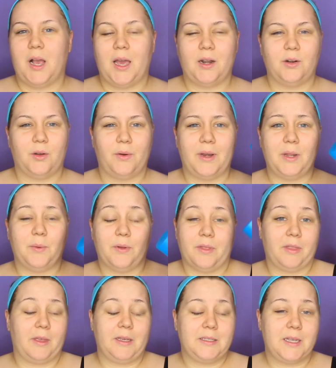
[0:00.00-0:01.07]
I don't know, anywhere
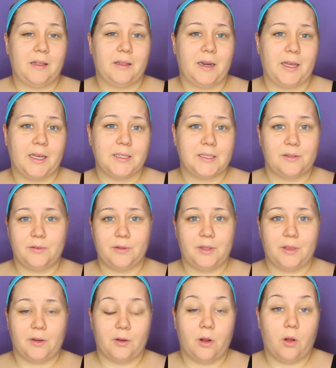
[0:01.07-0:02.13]
that they sell it. I guess you can
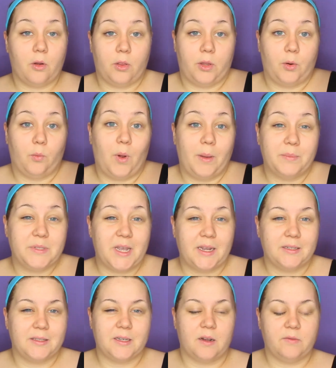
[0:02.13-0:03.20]
get on their
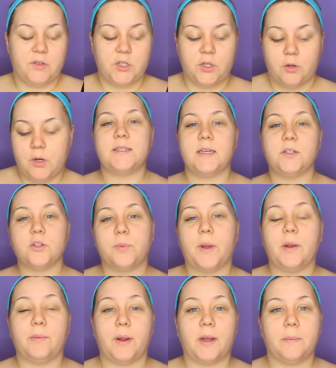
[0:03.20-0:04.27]
website stuff too.
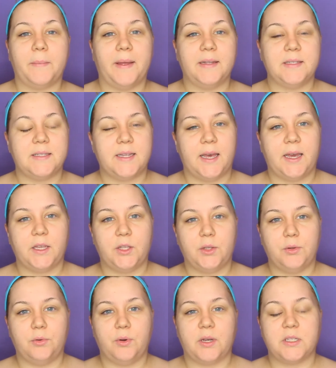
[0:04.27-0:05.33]
Tropez recommends that
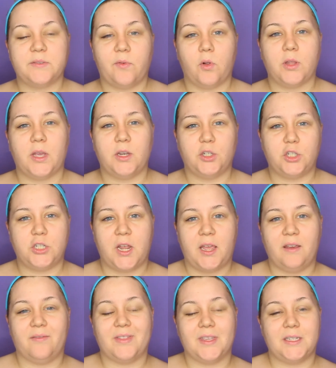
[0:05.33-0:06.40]
you exfoliate and
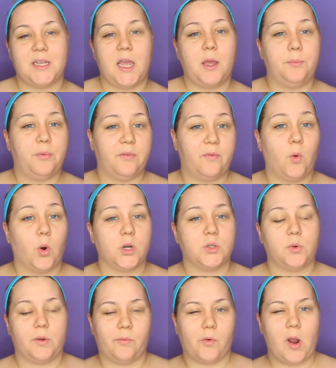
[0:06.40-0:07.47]
shave the day before,
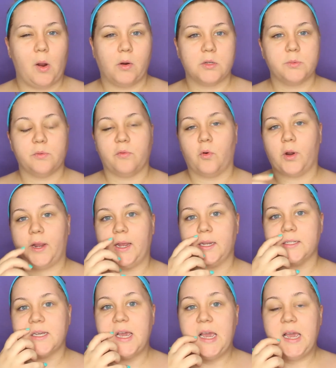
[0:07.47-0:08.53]
24 hours
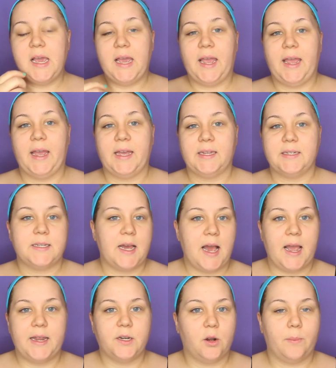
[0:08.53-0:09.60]
beforehand. And
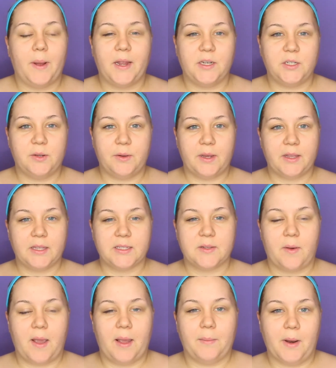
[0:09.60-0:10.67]
I don't mind doing it this way.